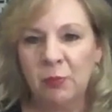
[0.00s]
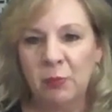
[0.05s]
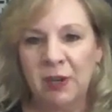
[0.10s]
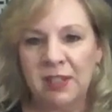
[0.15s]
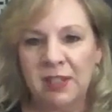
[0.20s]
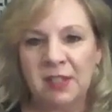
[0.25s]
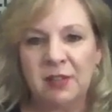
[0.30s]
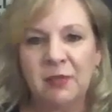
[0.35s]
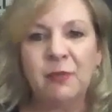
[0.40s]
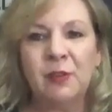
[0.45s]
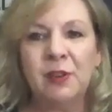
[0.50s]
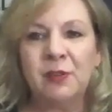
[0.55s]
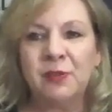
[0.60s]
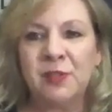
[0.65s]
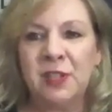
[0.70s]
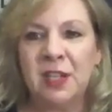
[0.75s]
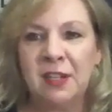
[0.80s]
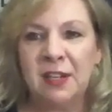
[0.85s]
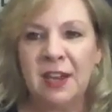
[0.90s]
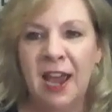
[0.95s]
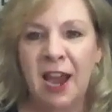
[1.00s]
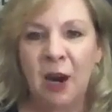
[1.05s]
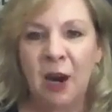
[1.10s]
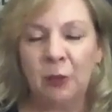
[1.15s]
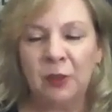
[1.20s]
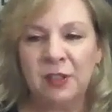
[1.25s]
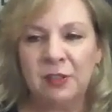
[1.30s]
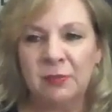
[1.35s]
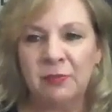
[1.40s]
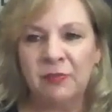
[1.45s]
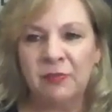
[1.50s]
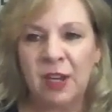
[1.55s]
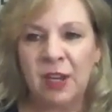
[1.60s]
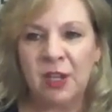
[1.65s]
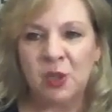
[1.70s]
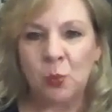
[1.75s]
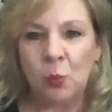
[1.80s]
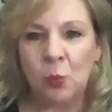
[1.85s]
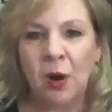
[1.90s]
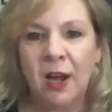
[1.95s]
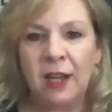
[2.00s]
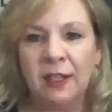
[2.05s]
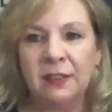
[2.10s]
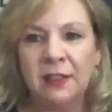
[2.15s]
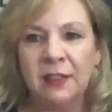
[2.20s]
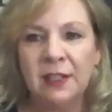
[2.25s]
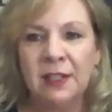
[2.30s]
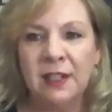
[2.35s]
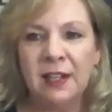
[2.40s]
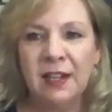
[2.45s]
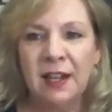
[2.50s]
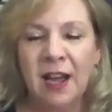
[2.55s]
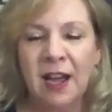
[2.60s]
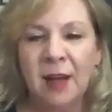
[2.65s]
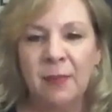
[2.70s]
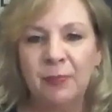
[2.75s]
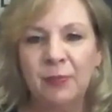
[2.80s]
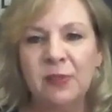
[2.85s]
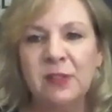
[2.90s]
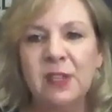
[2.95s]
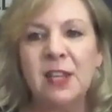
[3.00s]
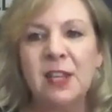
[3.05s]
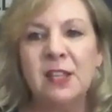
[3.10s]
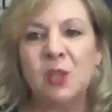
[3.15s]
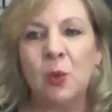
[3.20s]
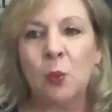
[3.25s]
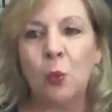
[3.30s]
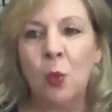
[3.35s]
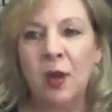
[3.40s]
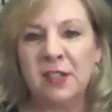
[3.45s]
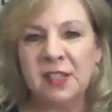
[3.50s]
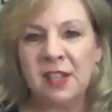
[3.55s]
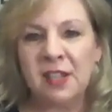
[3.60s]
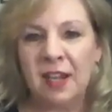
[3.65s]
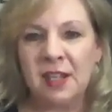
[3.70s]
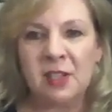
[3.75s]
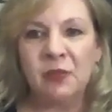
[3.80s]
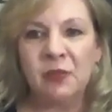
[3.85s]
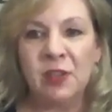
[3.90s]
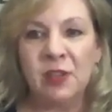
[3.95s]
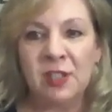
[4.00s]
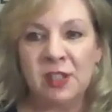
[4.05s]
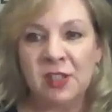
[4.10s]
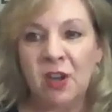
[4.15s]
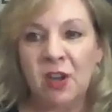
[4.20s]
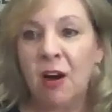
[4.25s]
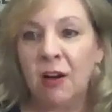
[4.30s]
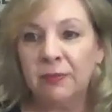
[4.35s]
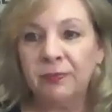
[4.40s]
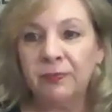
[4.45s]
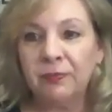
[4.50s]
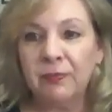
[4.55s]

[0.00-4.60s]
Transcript: what is it, 50 now in phase 1, is a one size fits all.